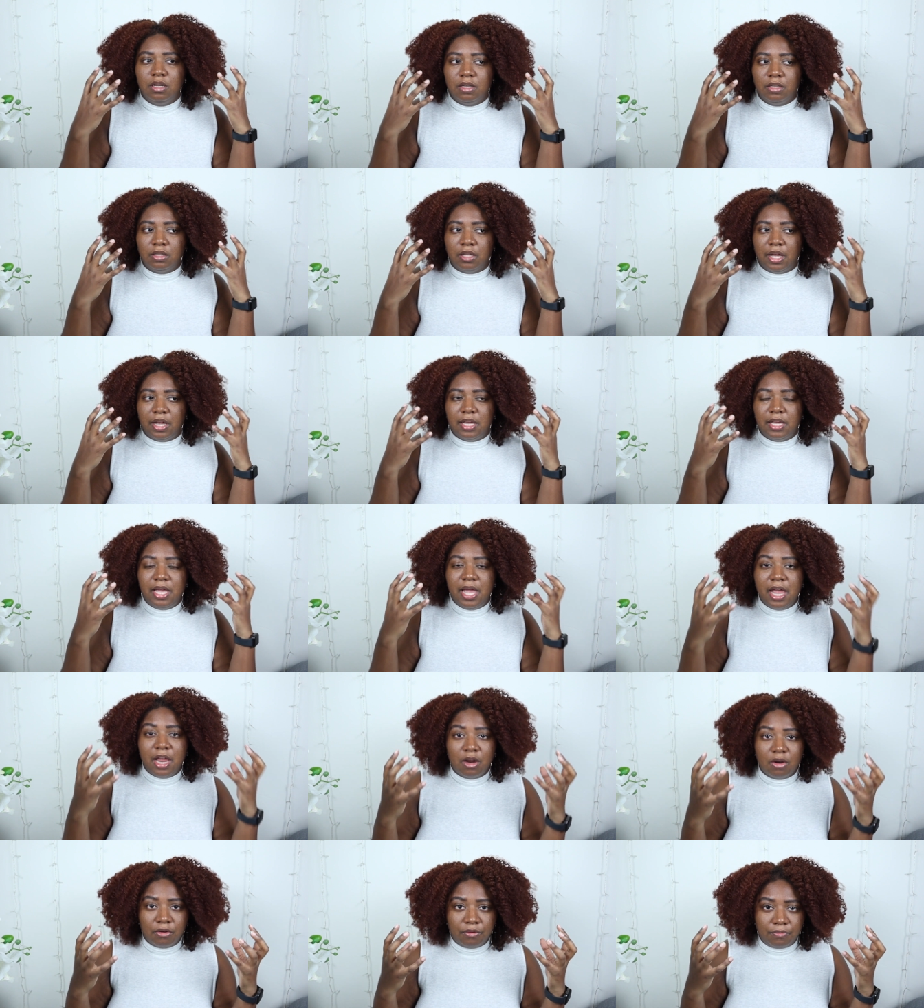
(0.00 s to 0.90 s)
like,
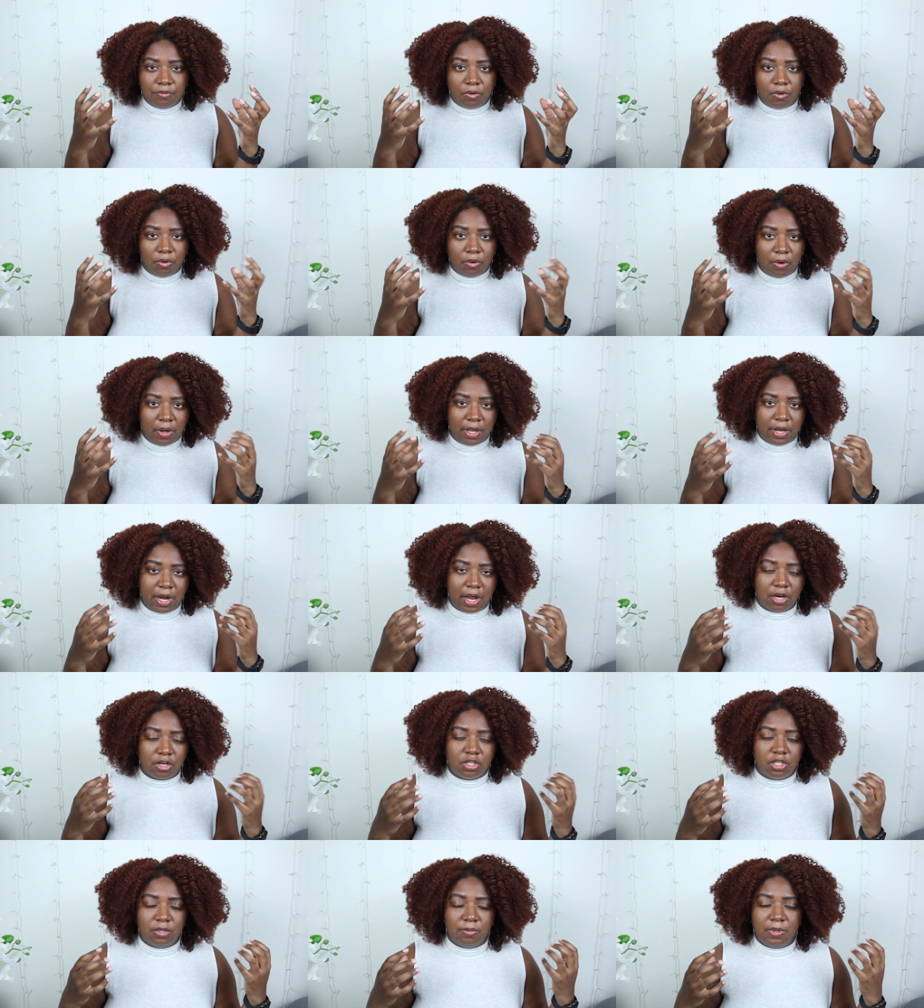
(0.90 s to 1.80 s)
careful and
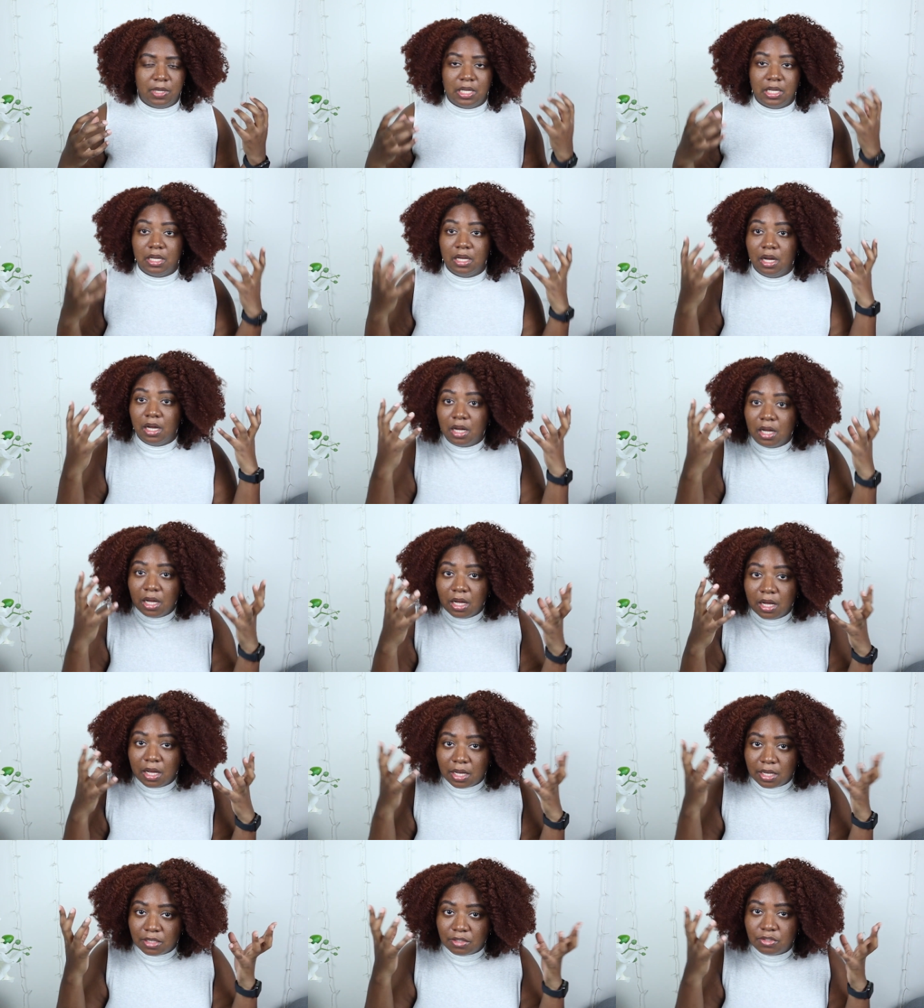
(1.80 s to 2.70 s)
actually being
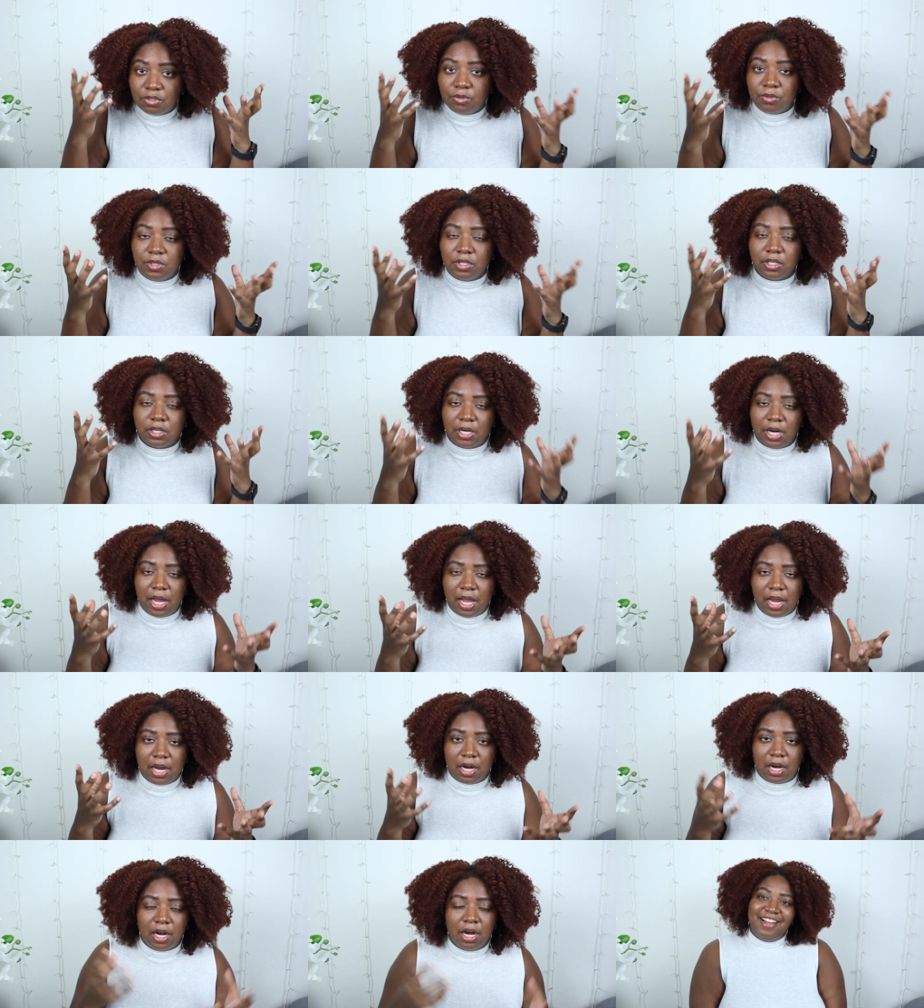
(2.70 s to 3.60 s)
kind to your
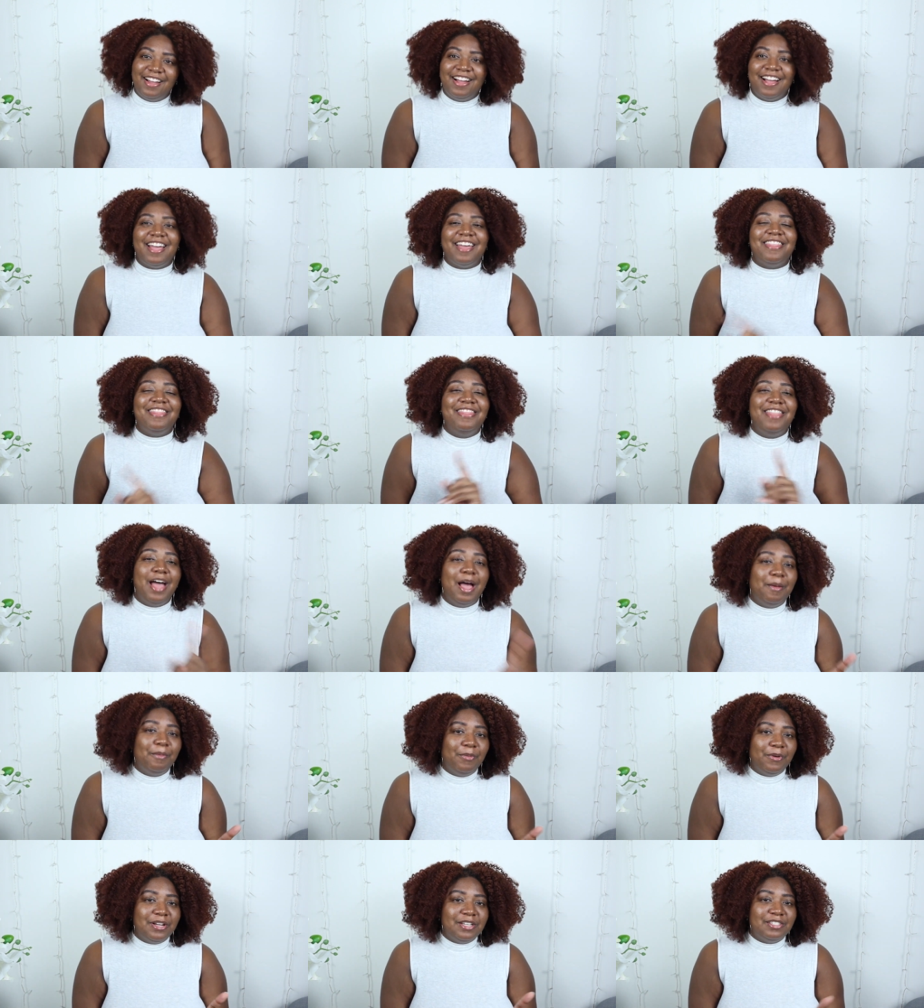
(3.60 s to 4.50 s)
hair. Okay,
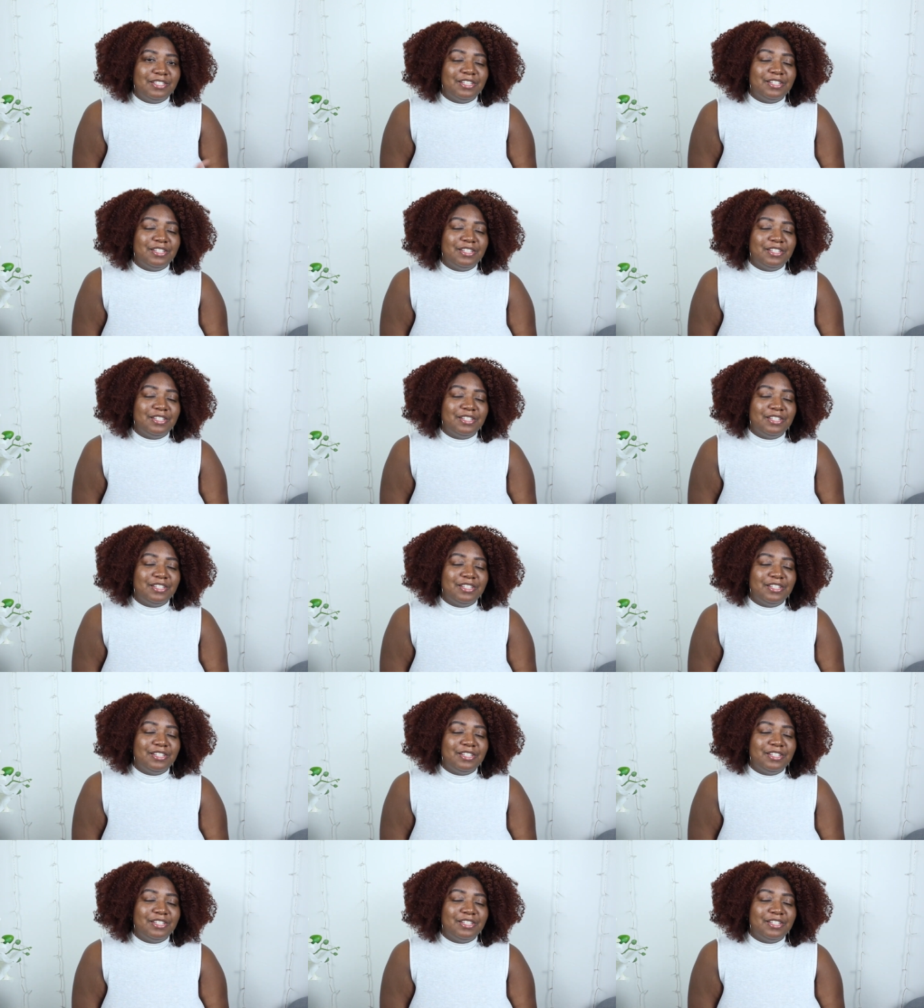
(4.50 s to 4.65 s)
that brings